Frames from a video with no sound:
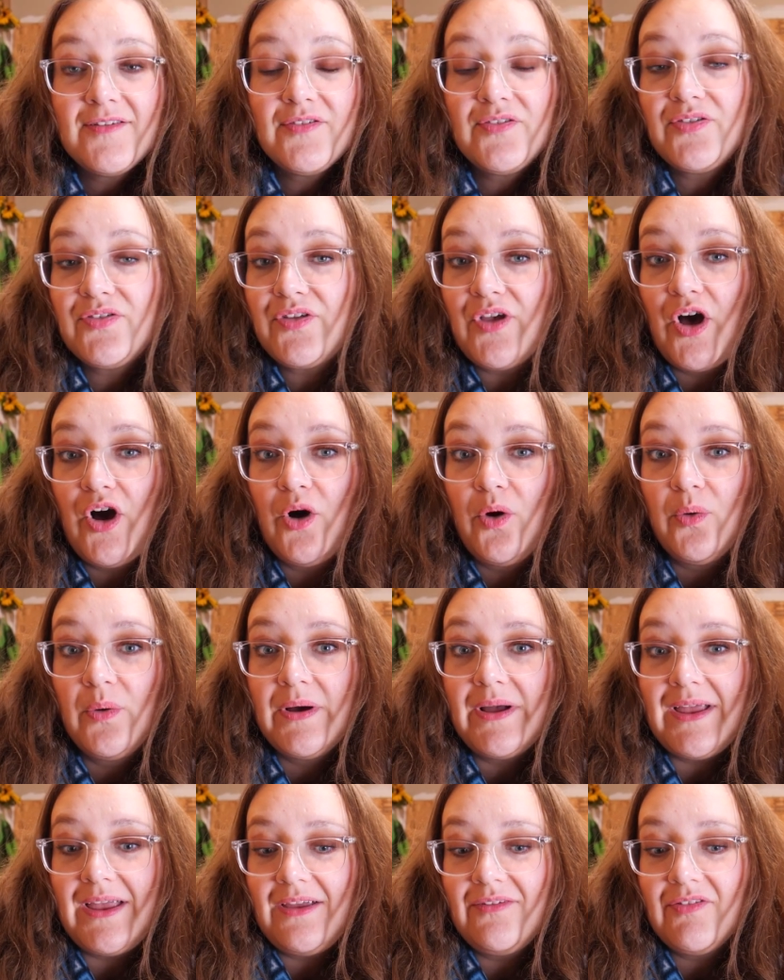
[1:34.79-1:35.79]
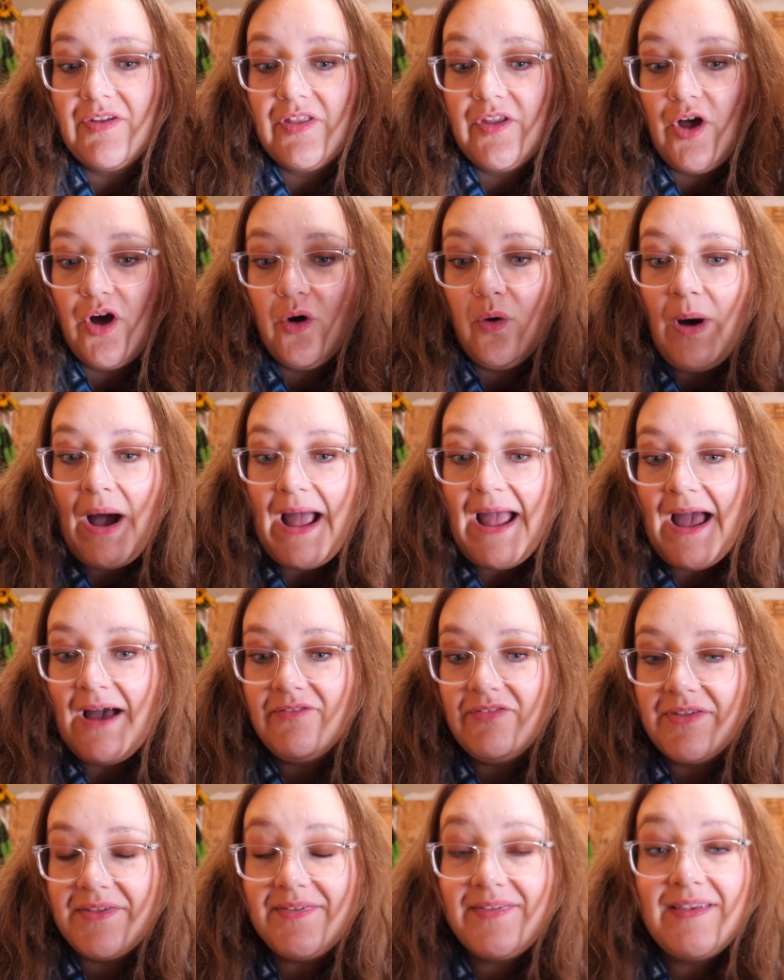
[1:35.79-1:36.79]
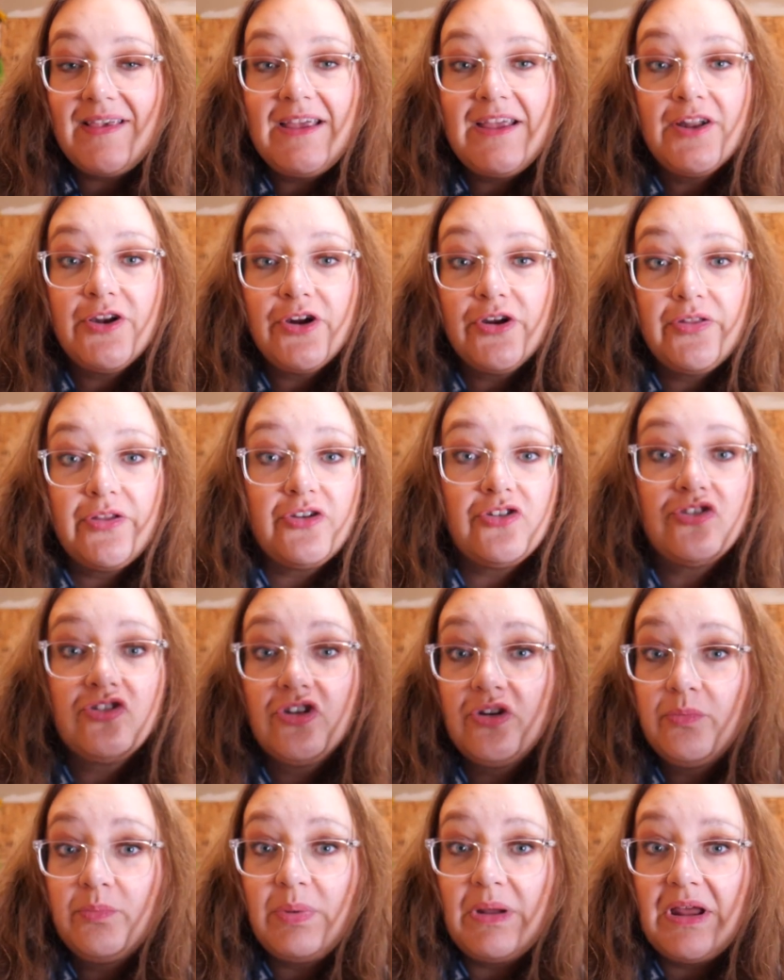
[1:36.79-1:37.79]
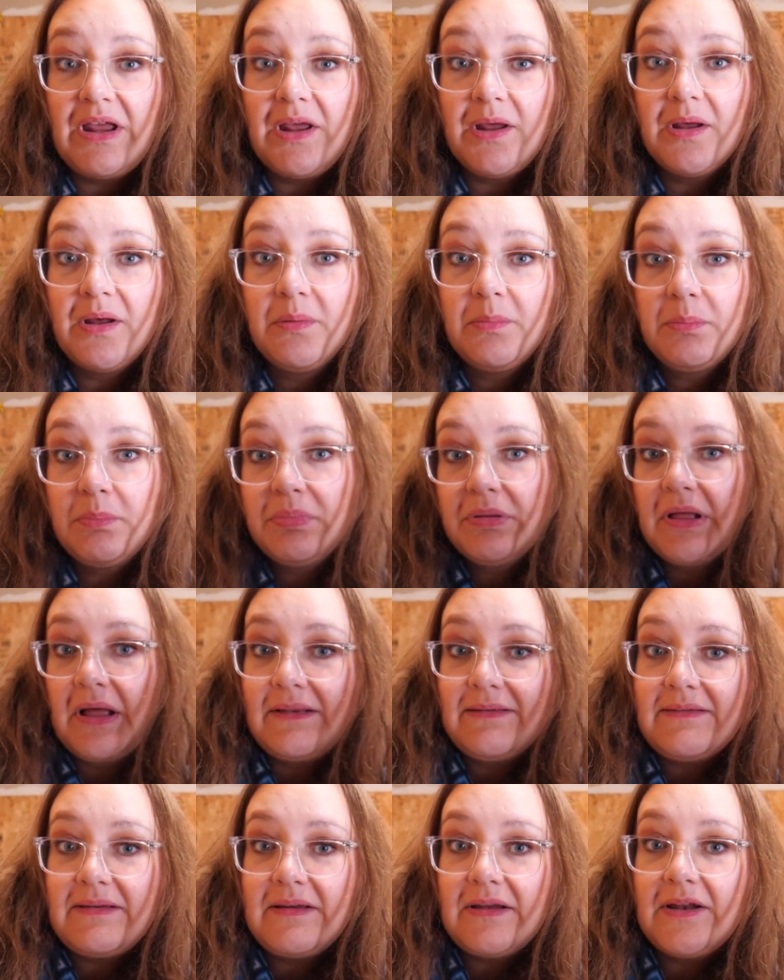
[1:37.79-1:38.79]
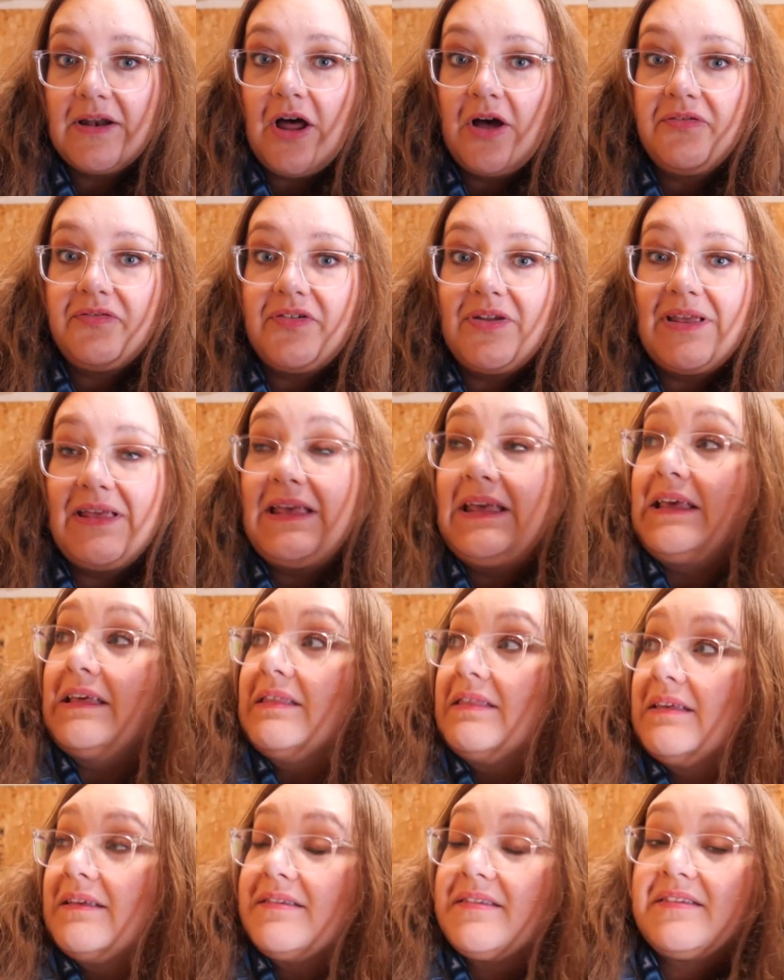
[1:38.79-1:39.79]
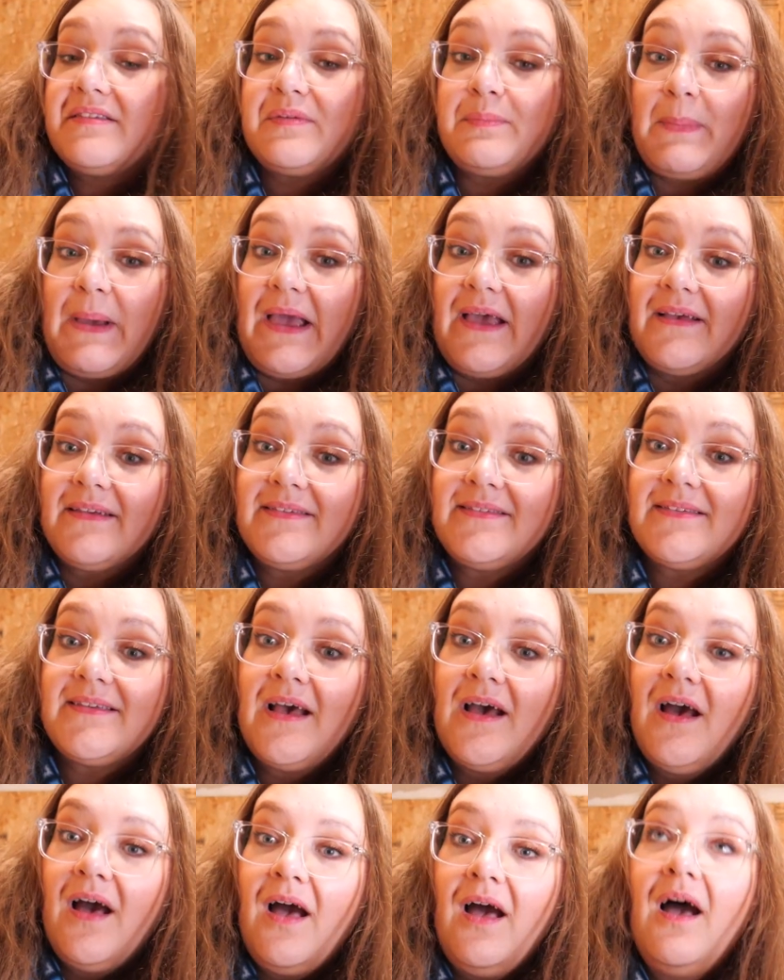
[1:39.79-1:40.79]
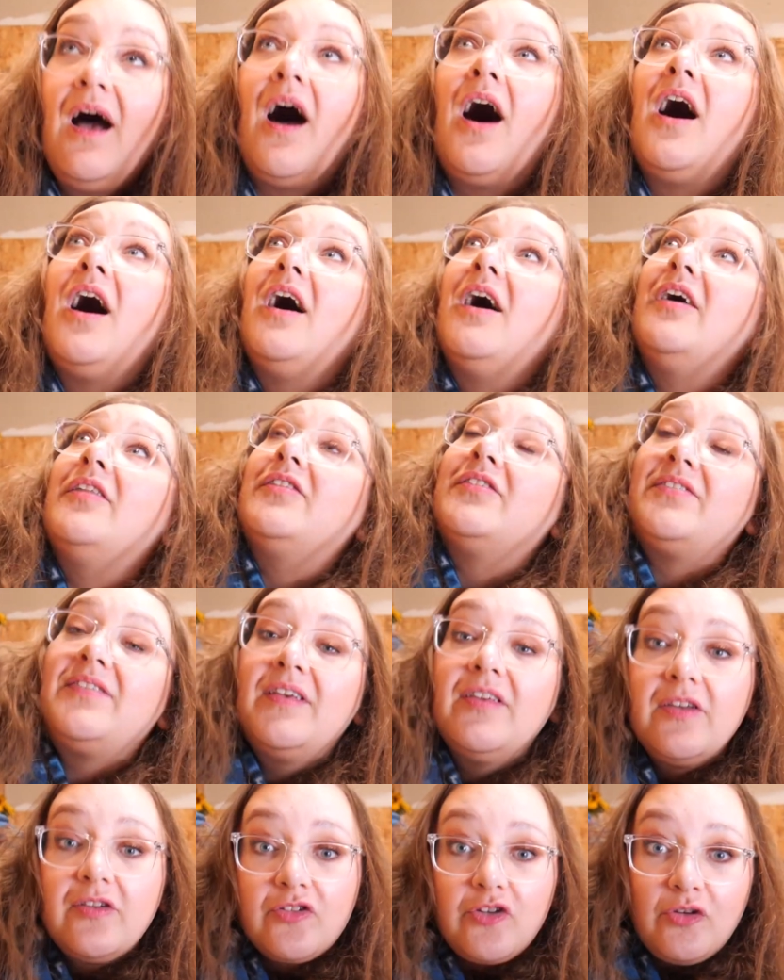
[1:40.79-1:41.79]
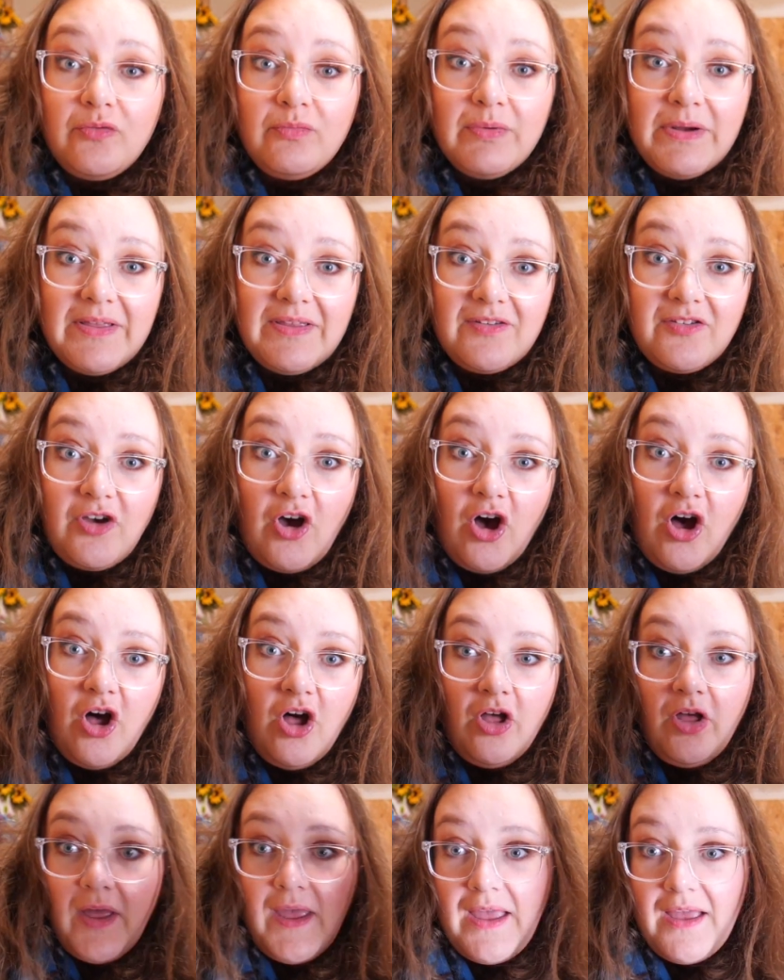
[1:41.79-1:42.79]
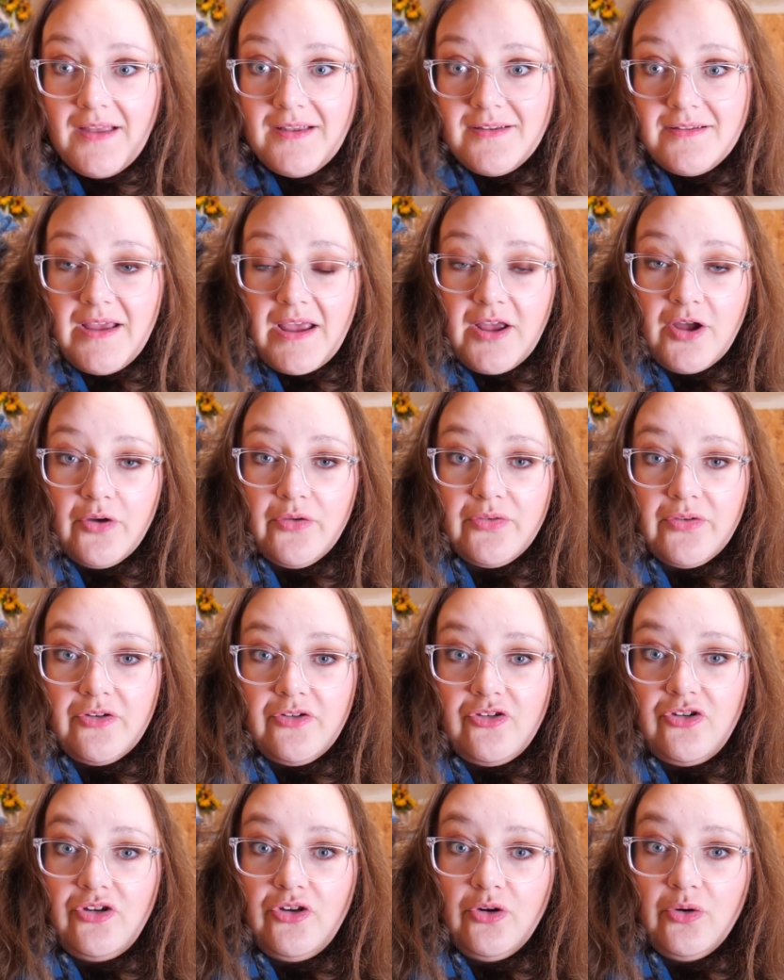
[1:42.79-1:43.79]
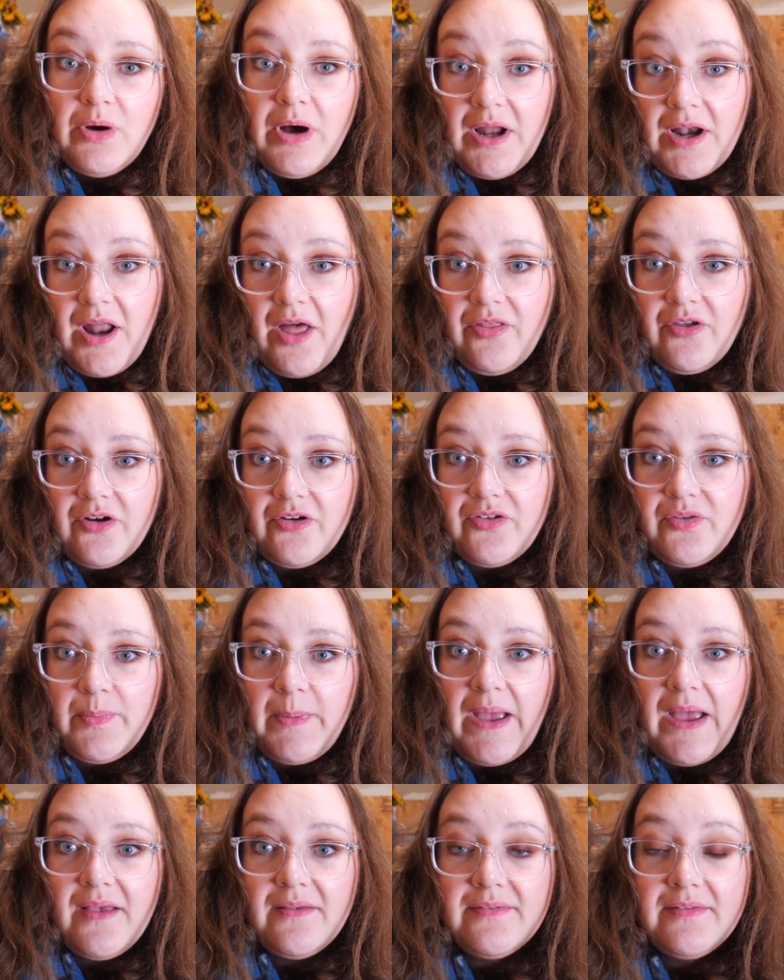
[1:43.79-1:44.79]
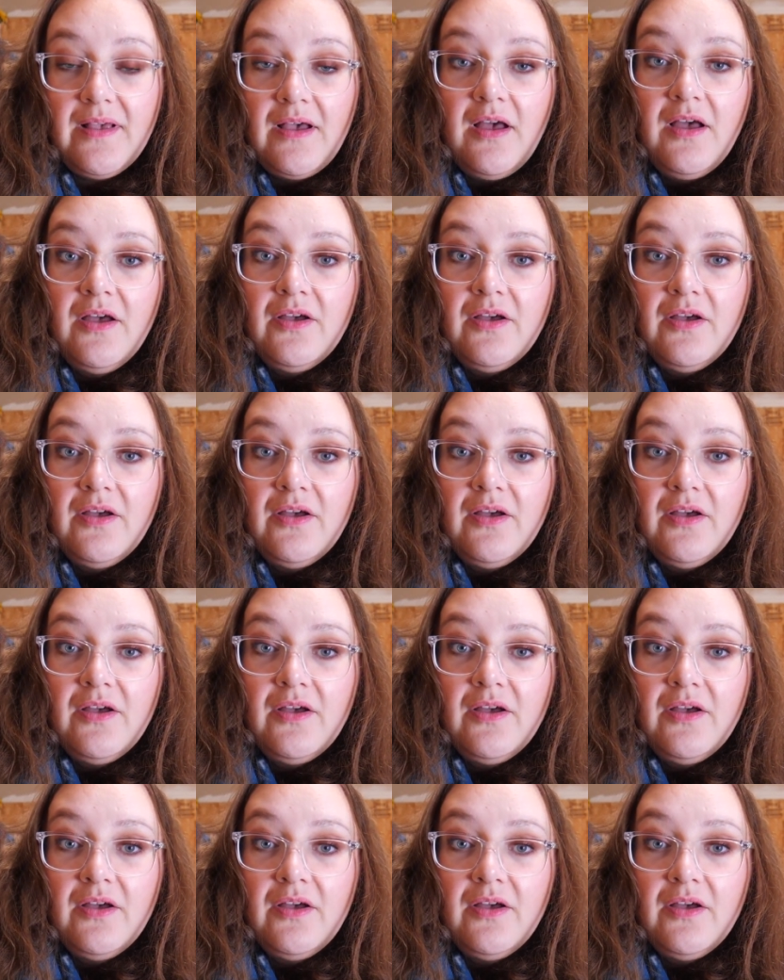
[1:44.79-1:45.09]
So even though I have this heater that should be plenty enough to heat this space, the ceilings are really tall and it goes into another space.